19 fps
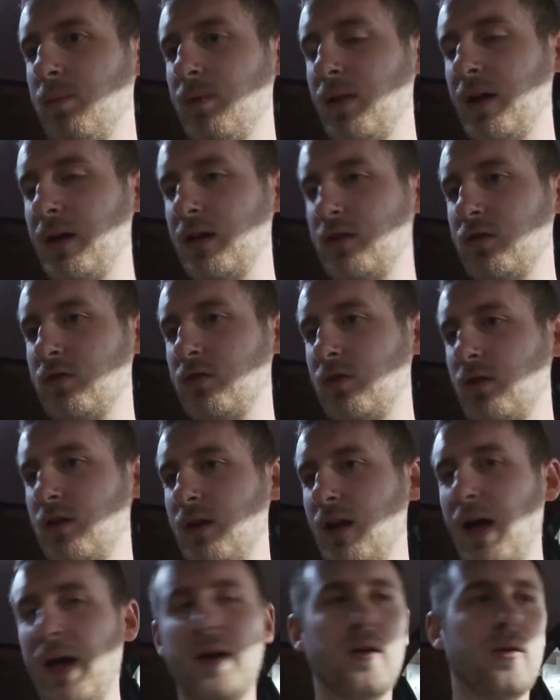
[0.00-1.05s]
like it should.
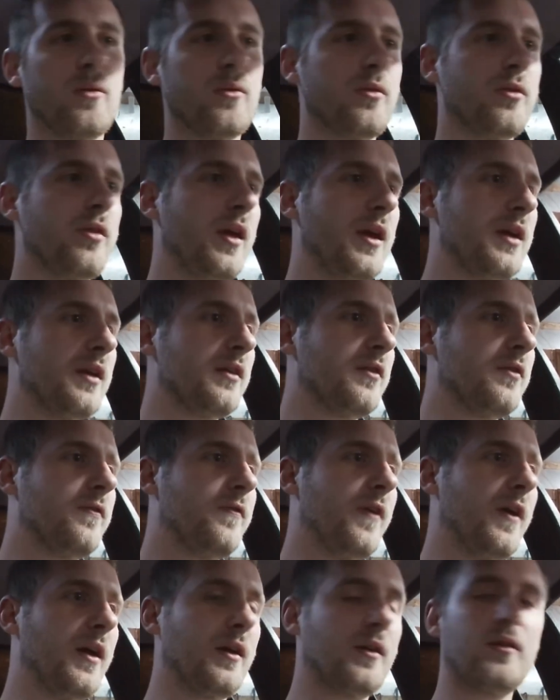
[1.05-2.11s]
I don't think it's
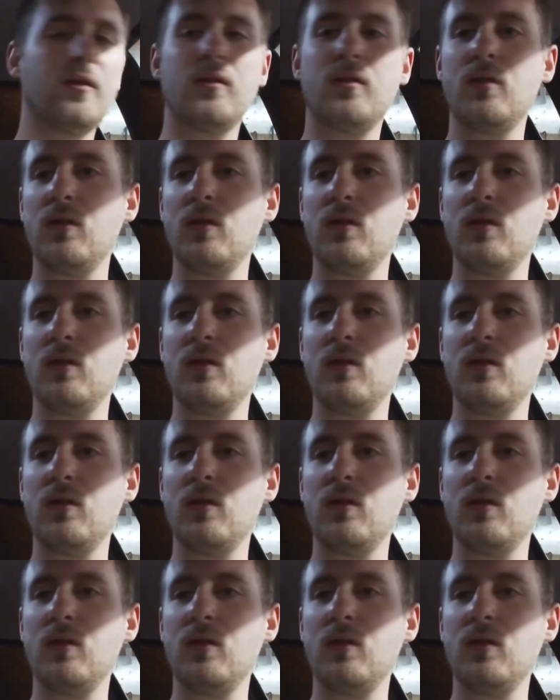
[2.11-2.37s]
fixed.